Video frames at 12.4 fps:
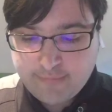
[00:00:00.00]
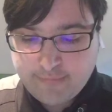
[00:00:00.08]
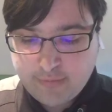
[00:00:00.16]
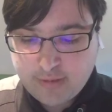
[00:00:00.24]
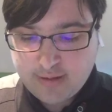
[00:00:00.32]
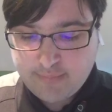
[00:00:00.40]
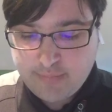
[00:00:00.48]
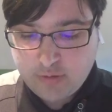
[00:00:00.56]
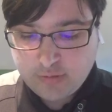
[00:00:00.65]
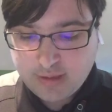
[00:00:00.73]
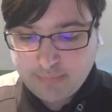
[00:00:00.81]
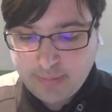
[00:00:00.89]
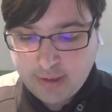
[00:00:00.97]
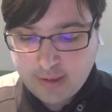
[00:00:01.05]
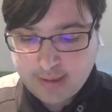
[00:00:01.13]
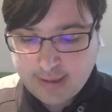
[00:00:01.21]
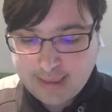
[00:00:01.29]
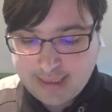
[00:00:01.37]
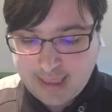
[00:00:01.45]
for the most part
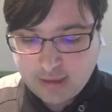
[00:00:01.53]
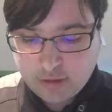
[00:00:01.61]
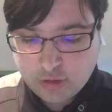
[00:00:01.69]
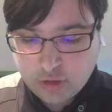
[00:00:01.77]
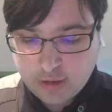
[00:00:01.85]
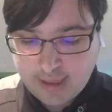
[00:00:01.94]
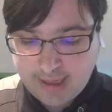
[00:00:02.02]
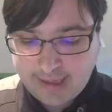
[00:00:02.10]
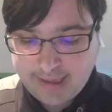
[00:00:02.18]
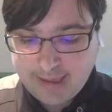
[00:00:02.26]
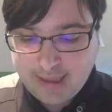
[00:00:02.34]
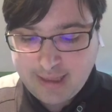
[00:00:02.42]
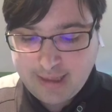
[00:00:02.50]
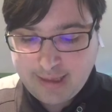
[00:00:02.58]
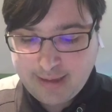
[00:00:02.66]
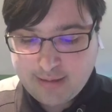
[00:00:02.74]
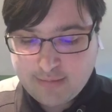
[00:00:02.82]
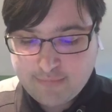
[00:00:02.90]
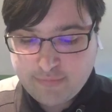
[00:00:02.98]
yesterday
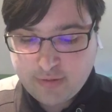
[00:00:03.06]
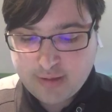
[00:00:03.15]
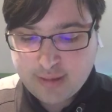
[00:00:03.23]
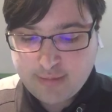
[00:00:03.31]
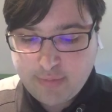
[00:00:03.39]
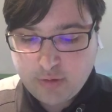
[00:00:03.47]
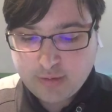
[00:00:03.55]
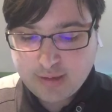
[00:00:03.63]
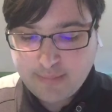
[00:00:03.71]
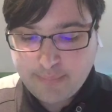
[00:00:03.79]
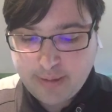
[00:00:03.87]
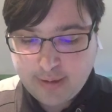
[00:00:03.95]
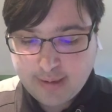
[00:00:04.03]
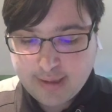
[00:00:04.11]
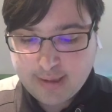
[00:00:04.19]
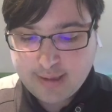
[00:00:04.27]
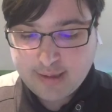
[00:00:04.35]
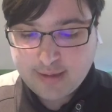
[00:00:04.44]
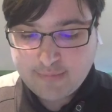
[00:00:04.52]
and for the most part
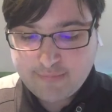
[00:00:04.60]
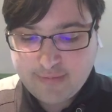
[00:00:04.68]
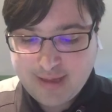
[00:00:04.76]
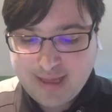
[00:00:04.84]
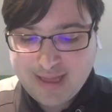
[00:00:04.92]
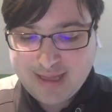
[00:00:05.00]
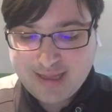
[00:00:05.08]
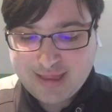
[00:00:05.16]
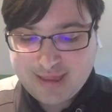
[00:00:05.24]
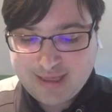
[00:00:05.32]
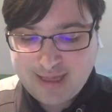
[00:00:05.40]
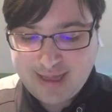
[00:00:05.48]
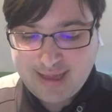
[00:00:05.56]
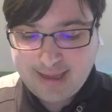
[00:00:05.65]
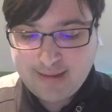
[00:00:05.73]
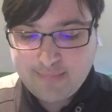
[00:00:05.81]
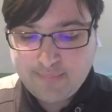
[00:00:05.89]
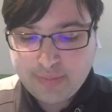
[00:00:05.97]
of the day,